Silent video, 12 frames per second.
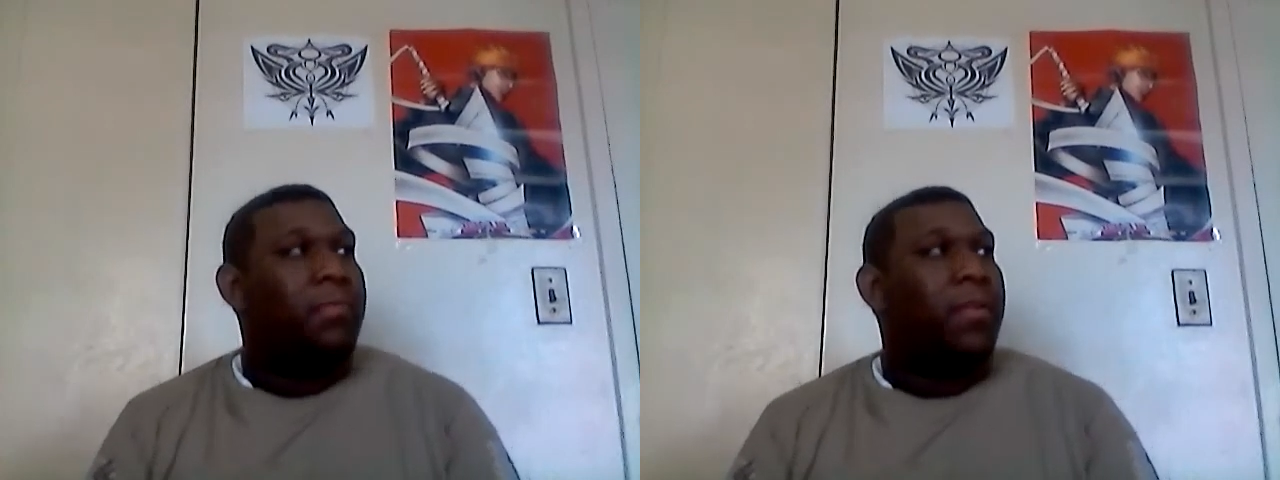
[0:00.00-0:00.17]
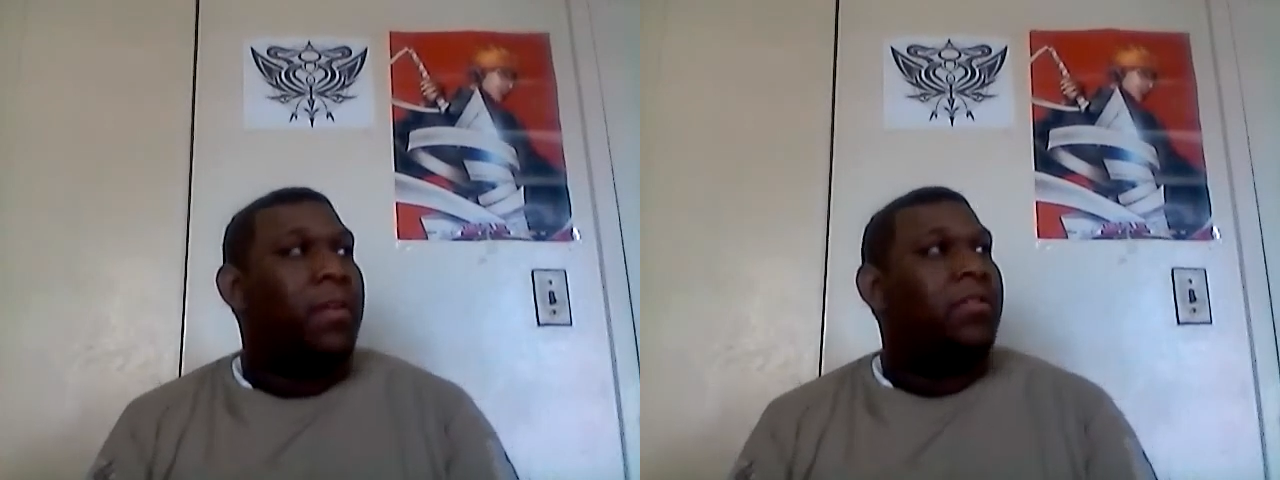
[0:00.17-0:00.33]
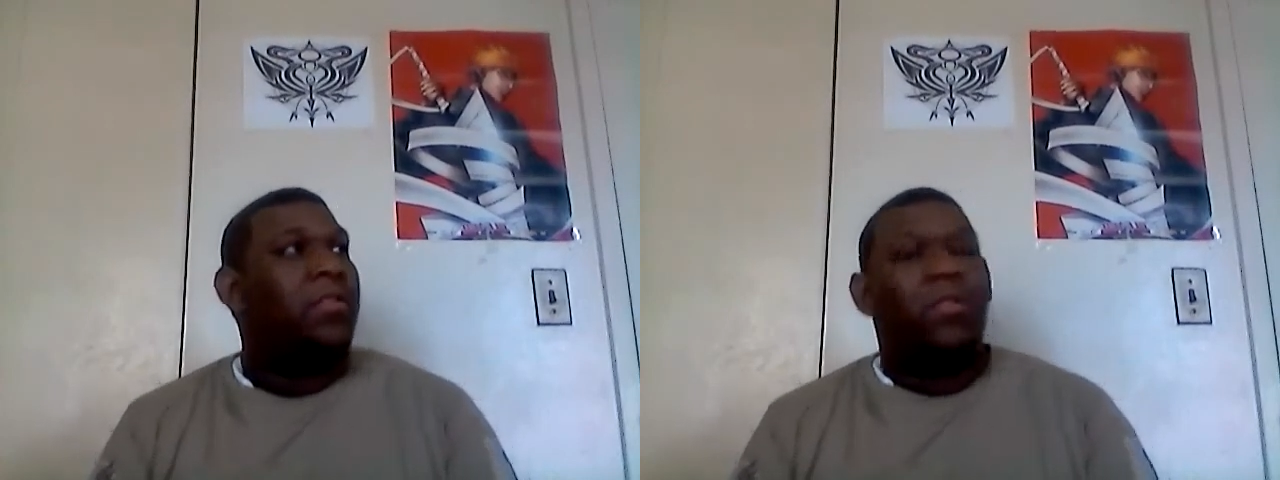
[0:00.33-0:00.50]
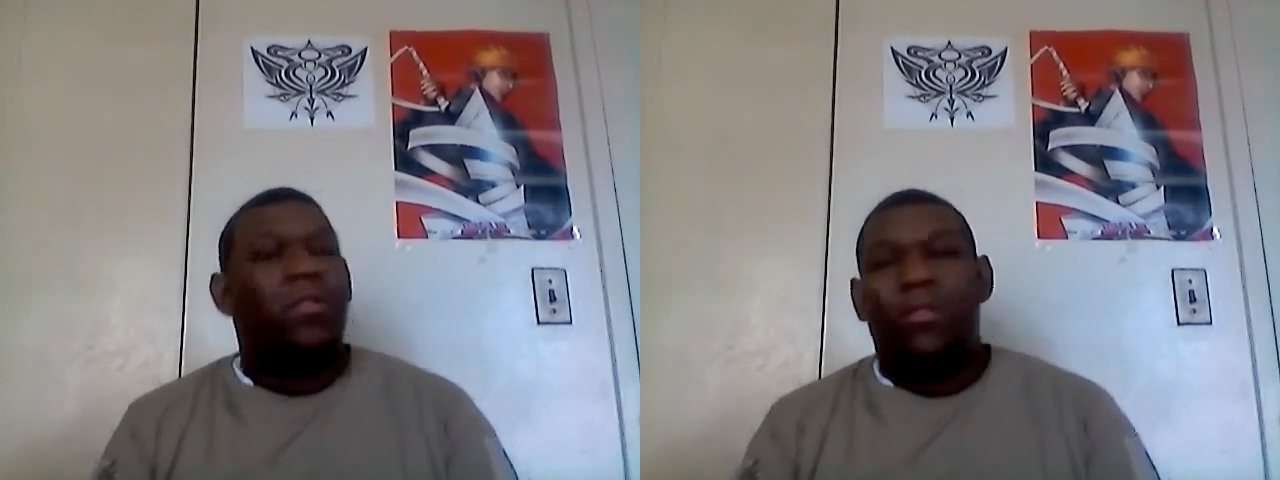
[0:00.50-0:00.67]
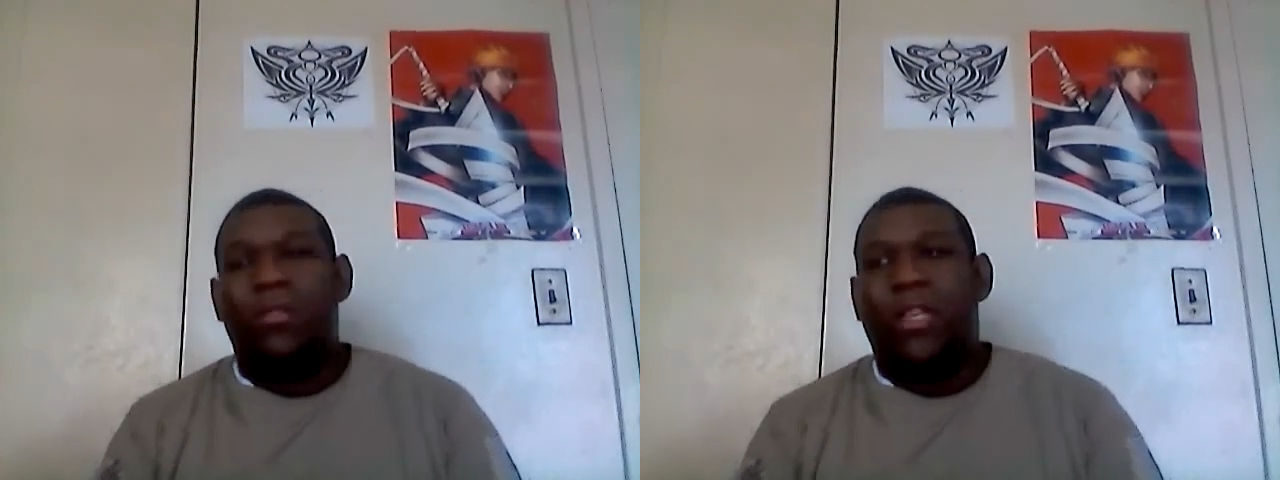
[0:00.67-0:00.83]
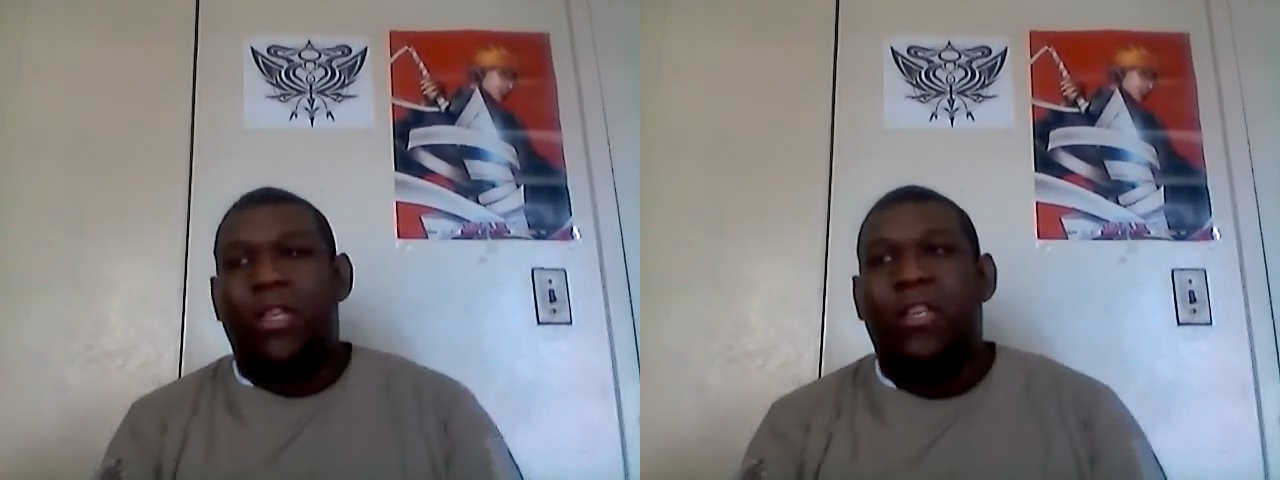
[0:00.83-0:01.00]
but
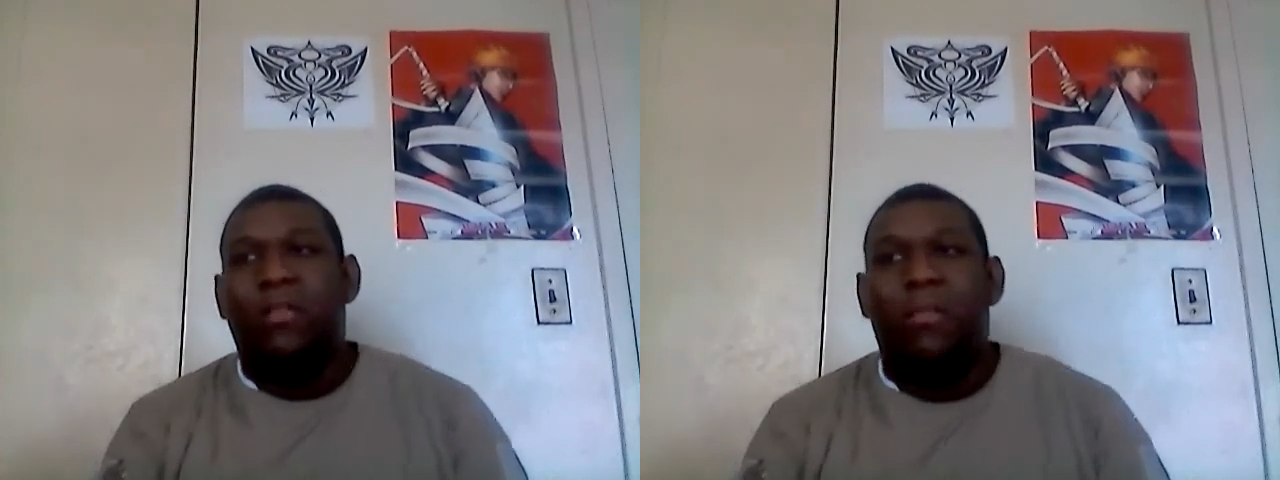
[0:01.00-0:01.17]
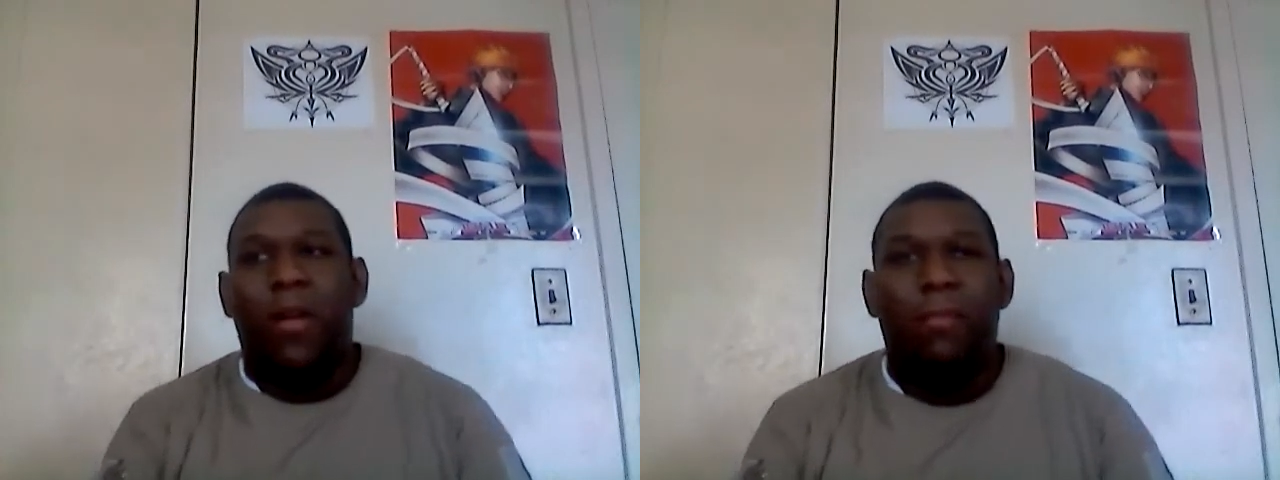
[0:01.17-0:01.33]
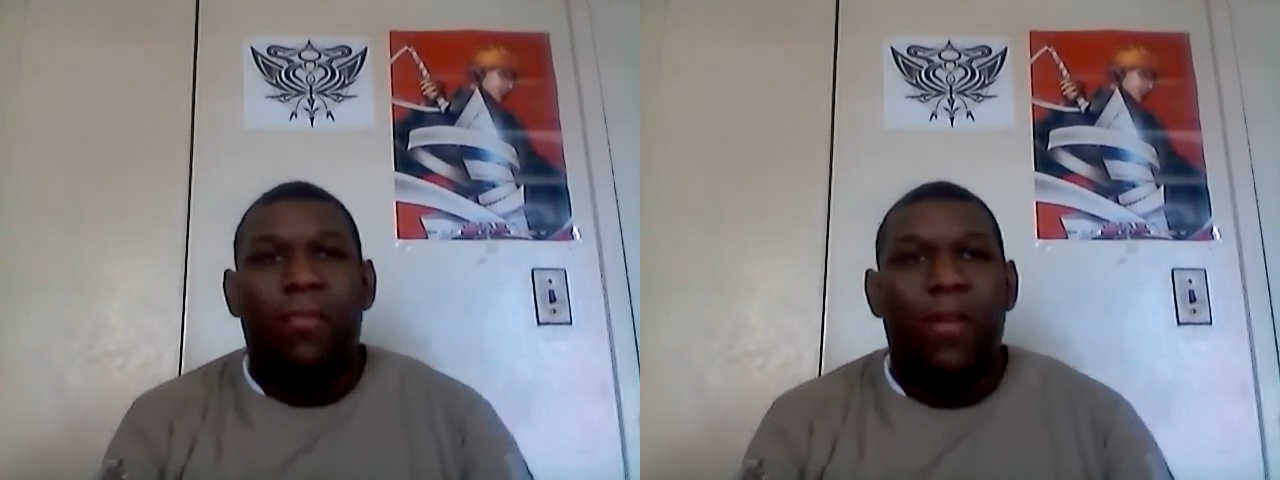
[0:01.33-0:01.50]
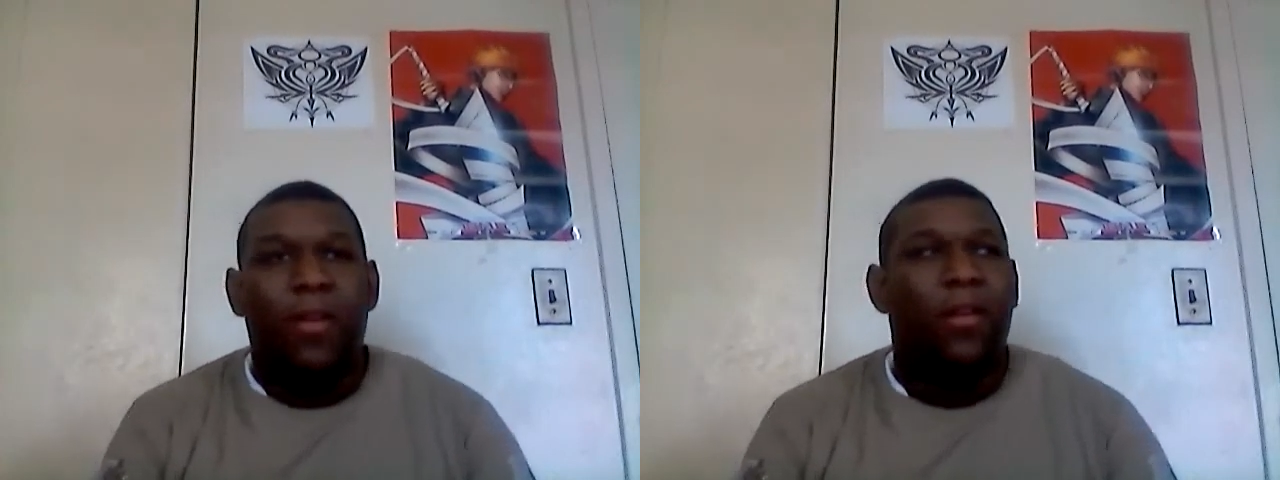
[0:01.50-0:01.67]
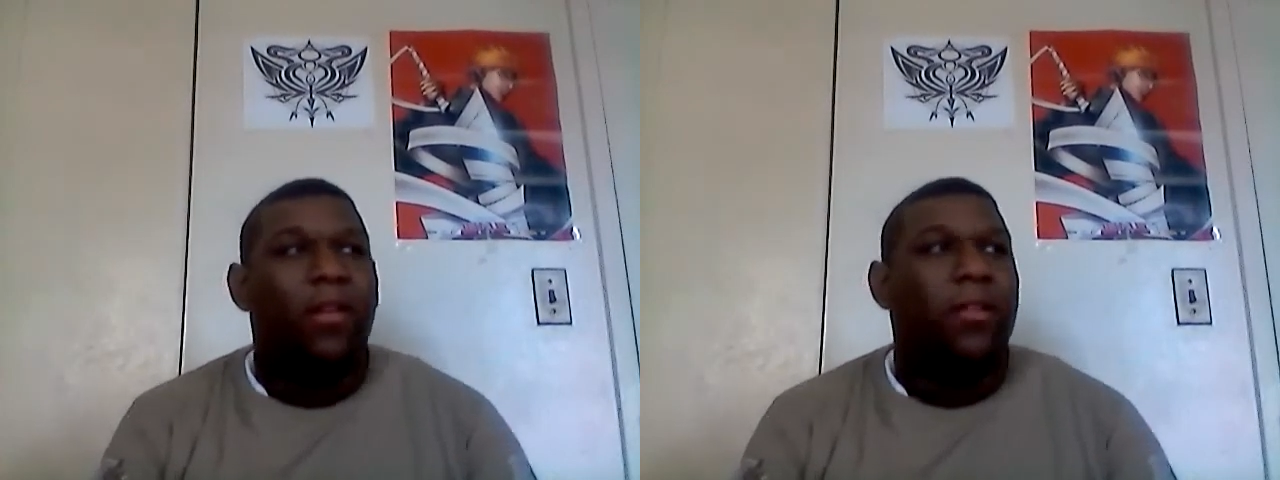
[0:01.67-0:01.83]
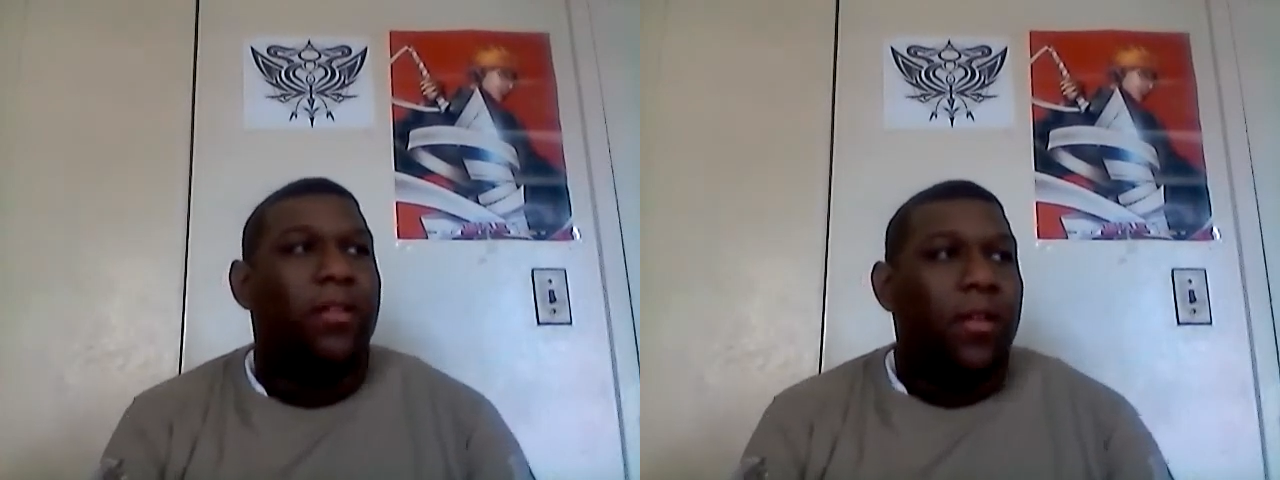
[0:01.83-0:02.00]
this is my
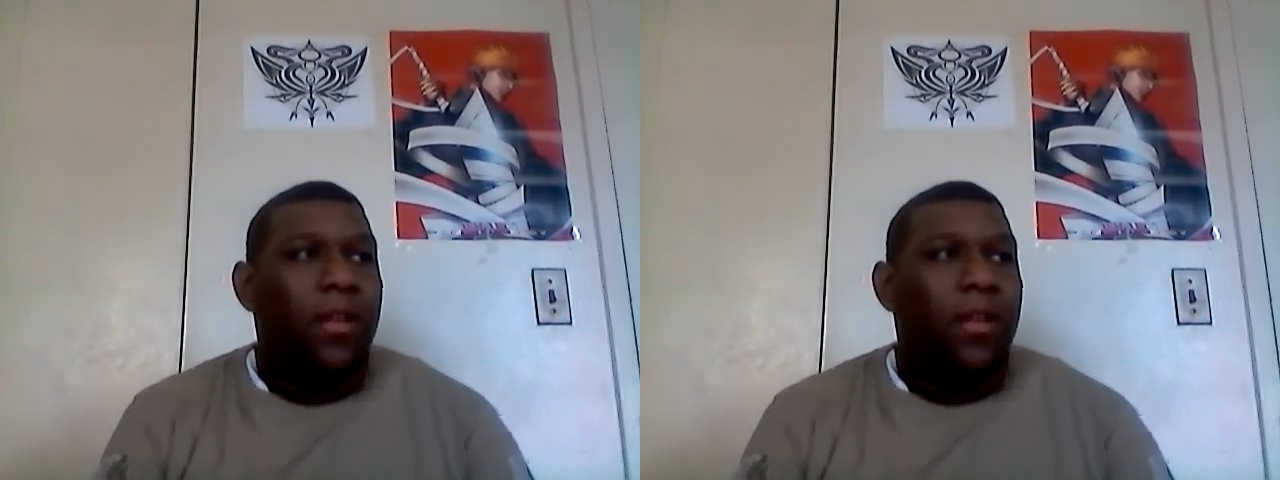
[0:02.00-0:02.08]
opinion.